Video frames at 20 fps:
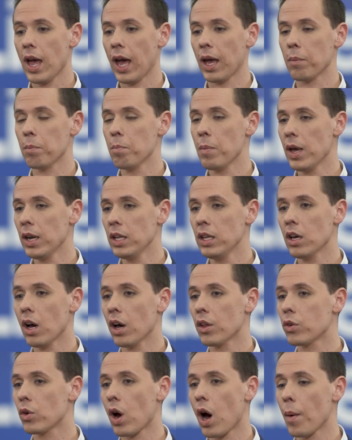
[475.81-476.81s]
and many
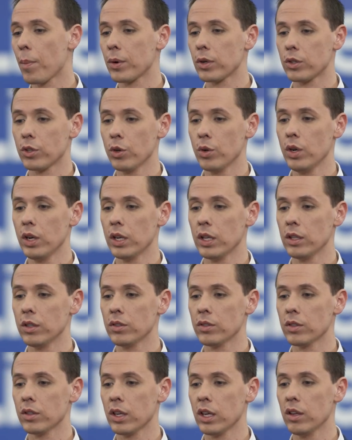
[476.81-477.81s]
other
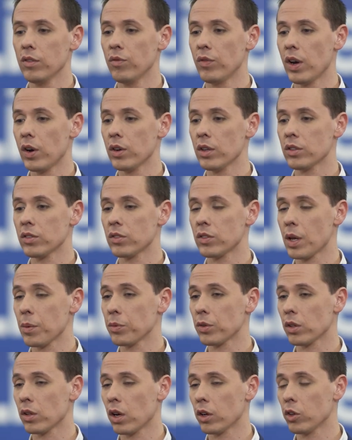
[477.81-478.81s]
opportunities in various
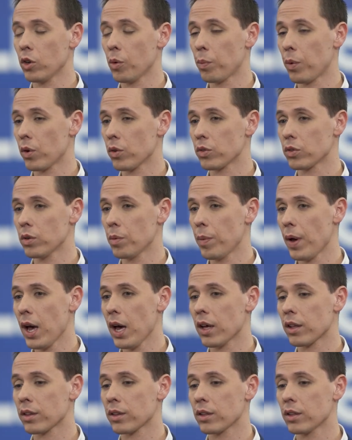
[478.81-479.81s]
steps along your personal
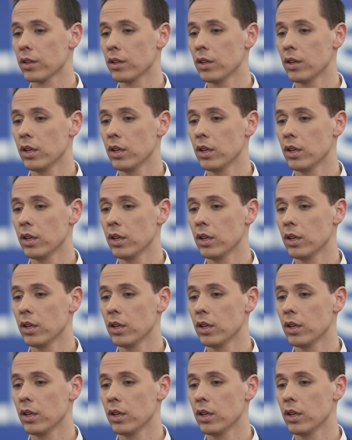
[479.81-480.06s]
path.